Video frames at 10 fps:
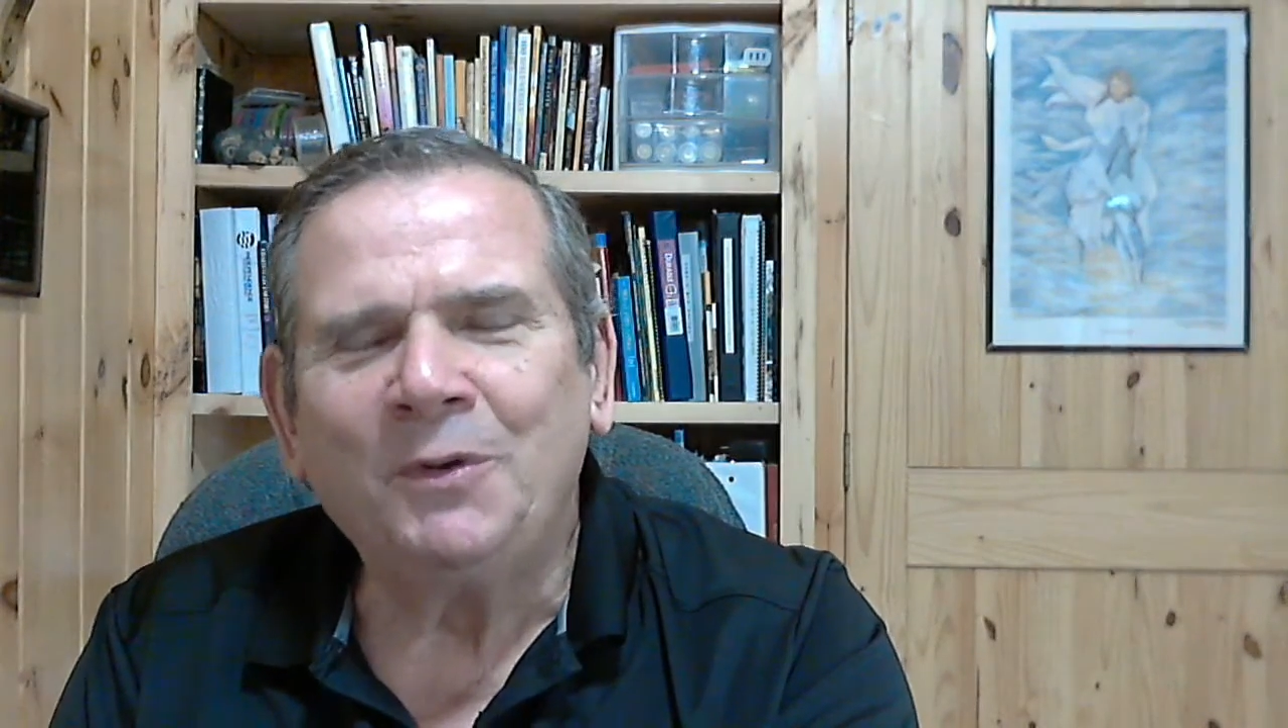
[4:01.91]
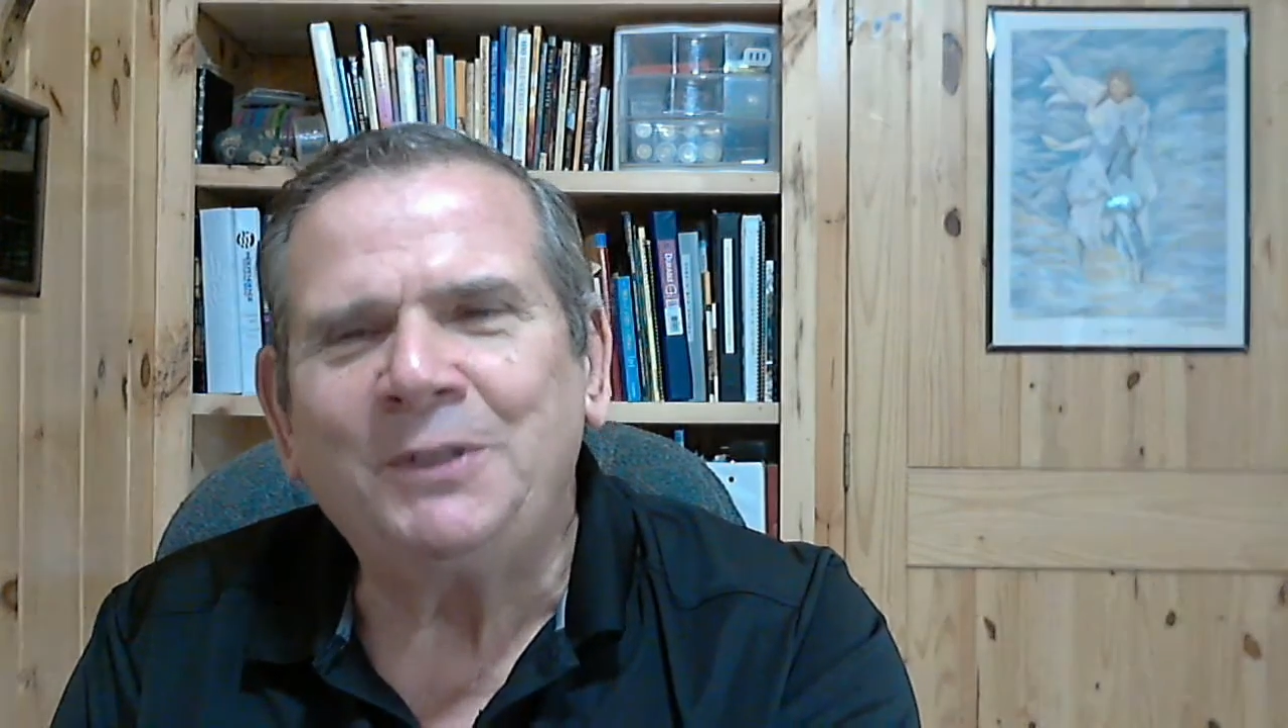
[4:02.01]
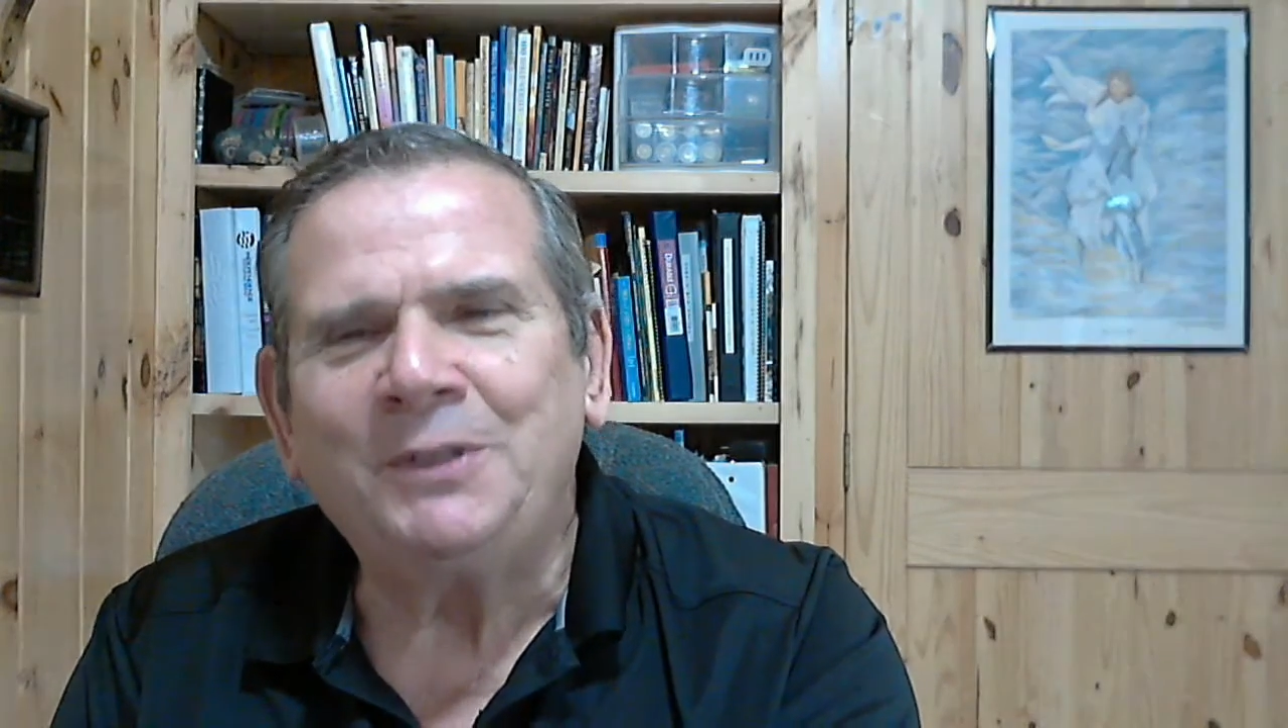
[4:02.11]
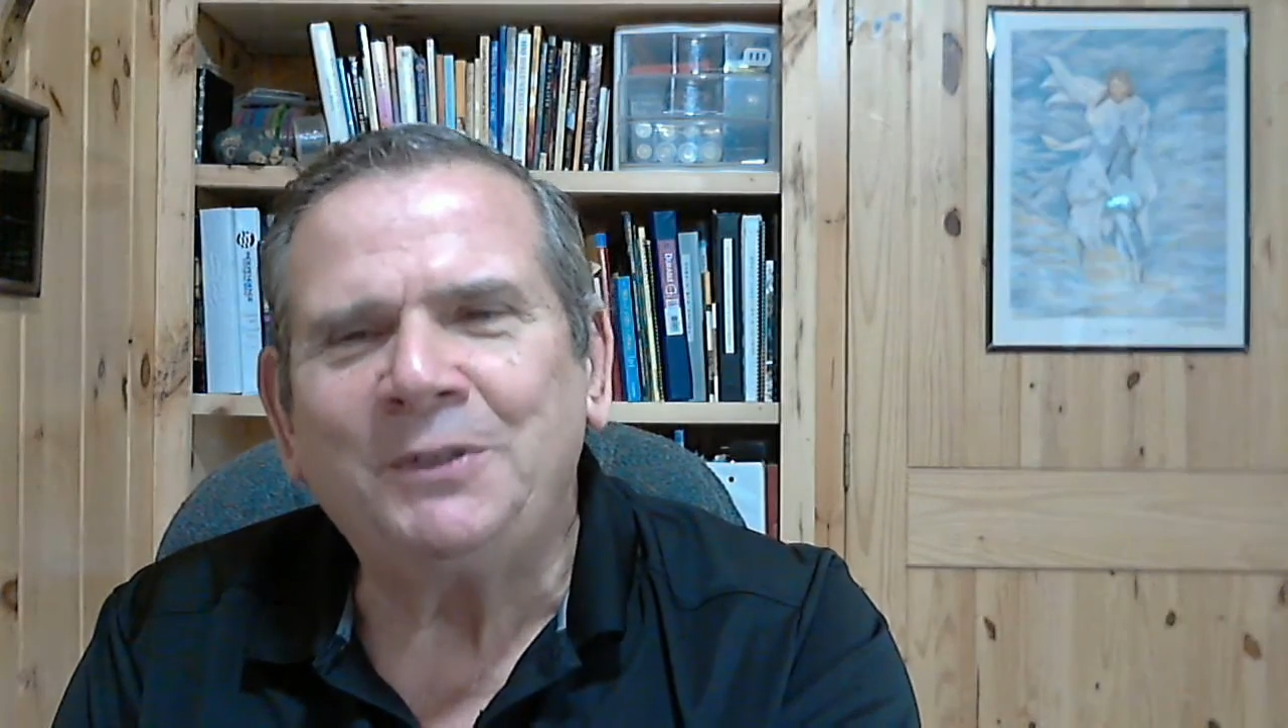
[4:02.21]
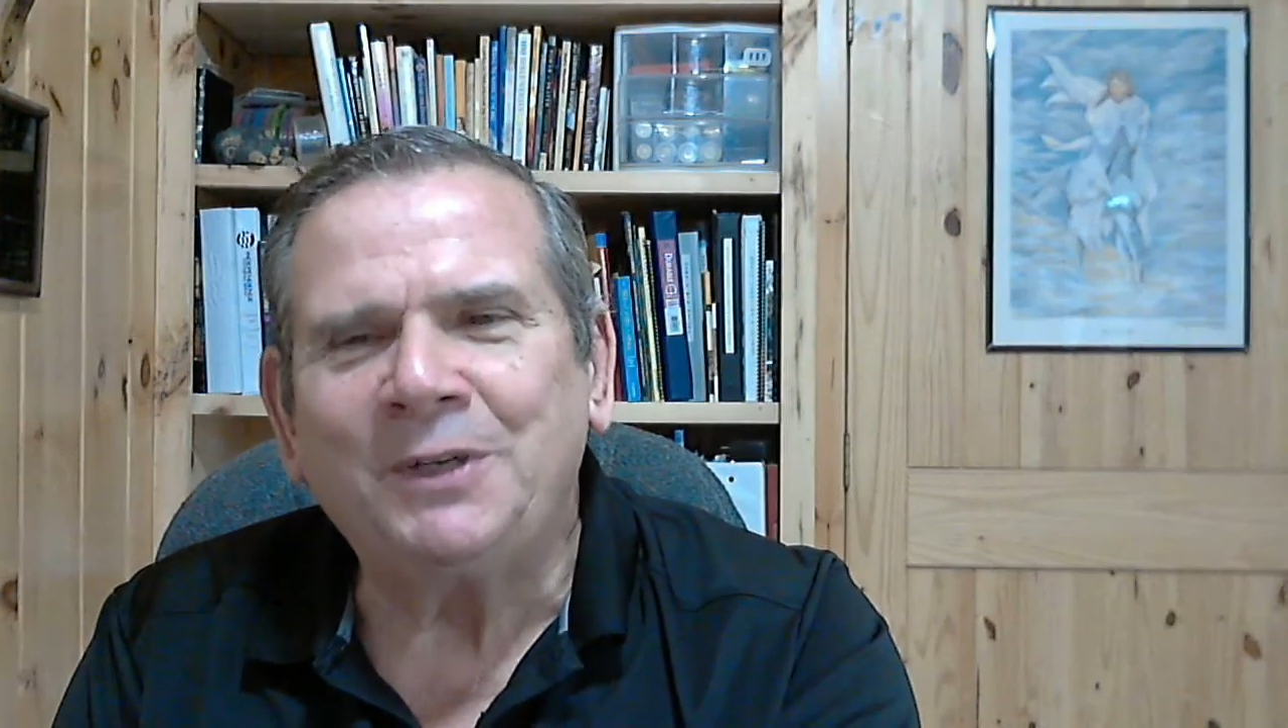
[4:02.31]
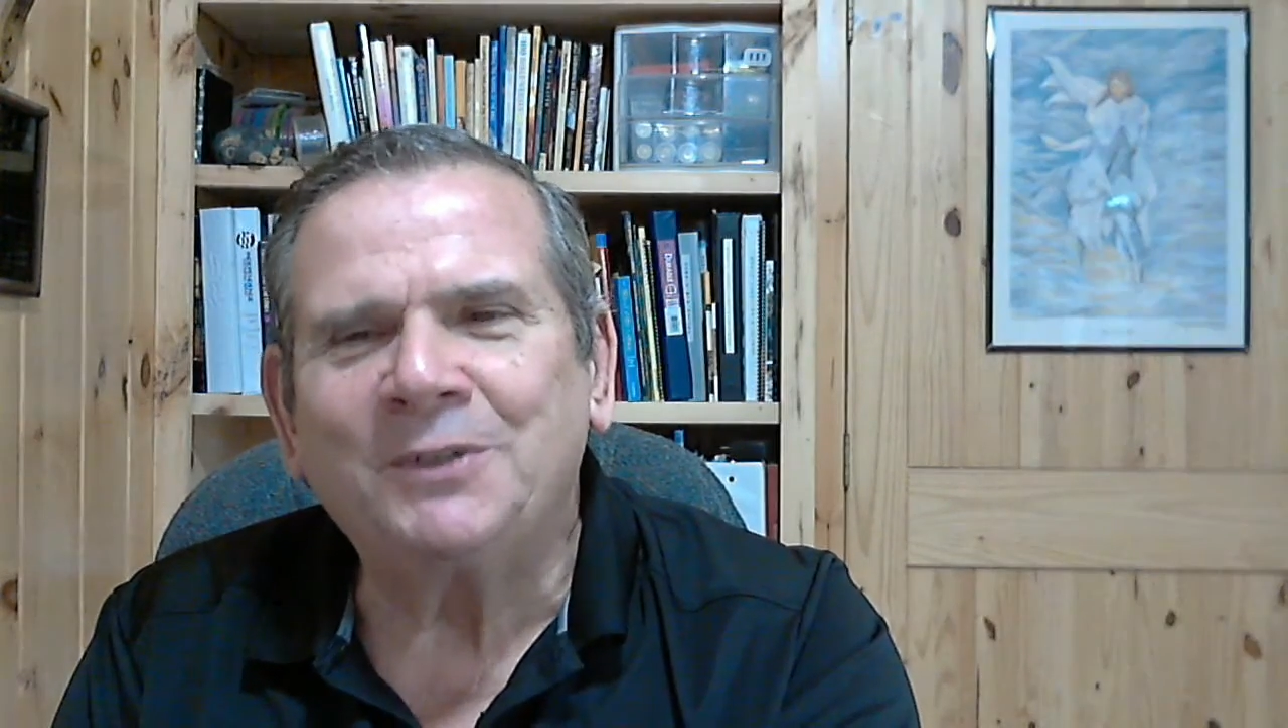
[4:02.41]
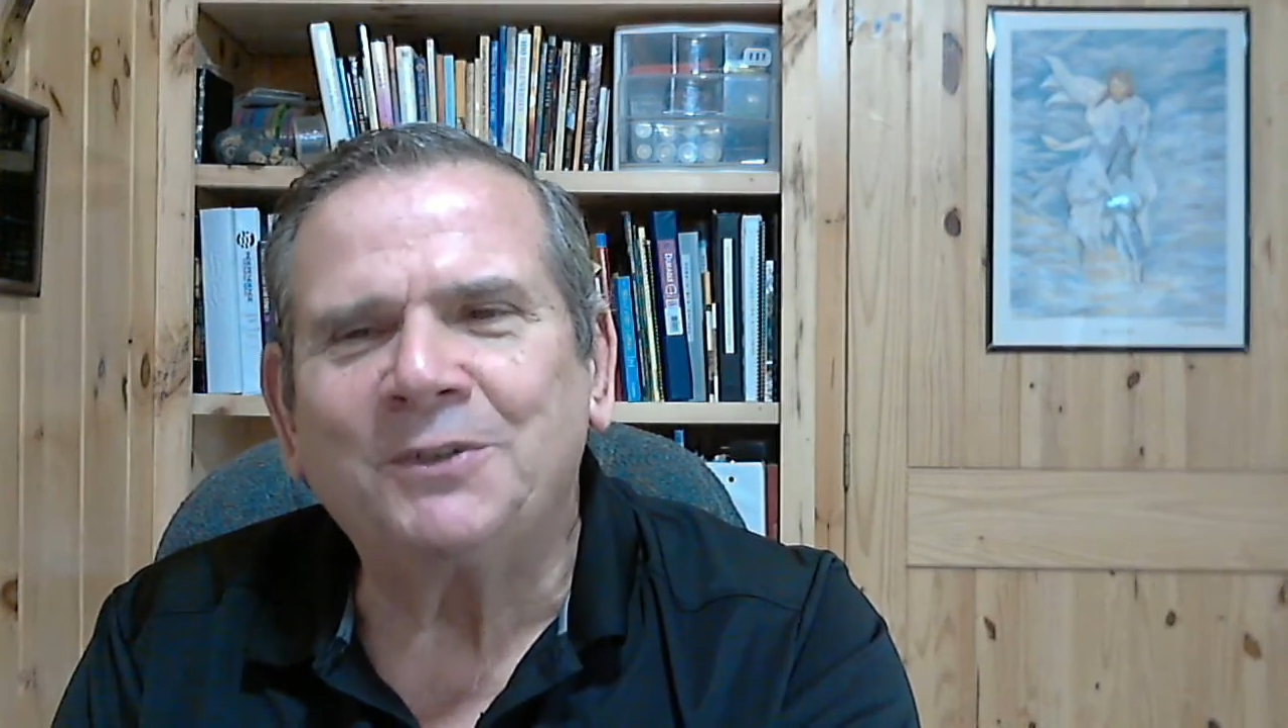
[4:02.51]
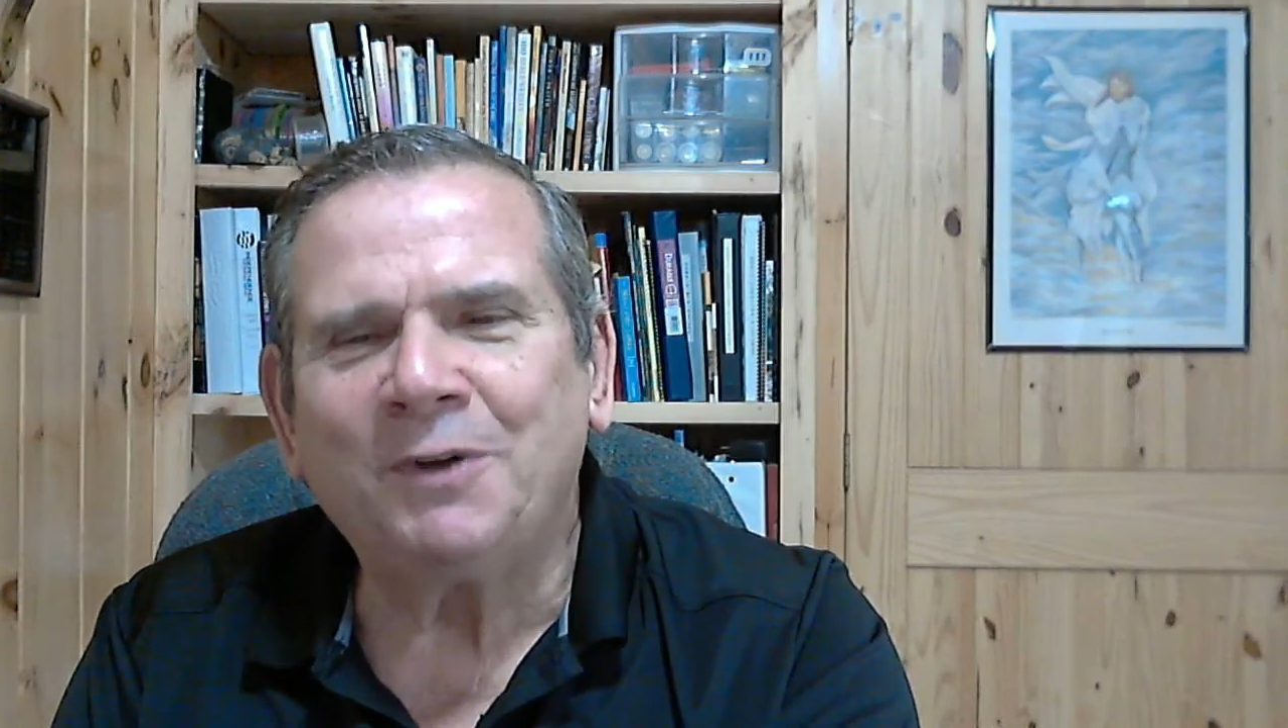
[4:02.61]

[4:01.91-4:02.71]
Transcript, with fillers: we should just